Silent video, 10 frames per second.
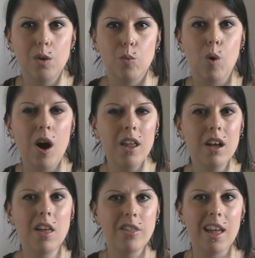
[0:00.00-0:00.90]
Why
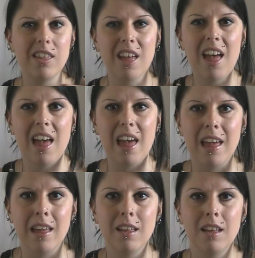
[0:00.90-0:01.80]
are they
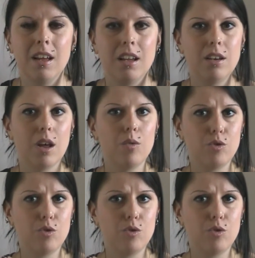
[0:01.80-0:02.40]
there? You know,